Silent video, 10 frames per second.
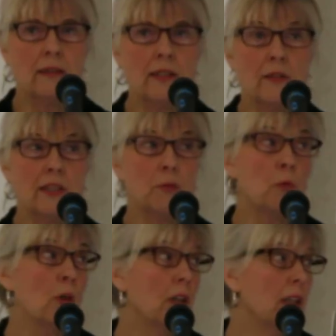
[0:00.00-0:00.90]
some
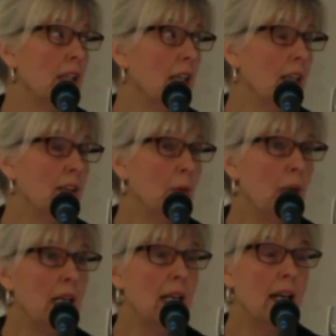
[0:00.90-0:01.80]
work
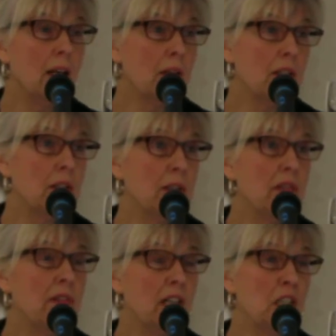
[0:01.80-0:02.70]
underway now to
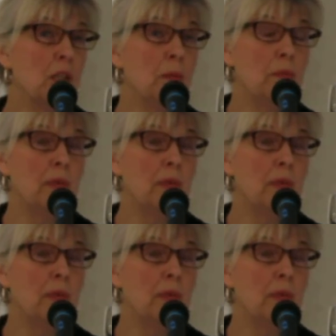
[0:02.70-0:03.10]
develop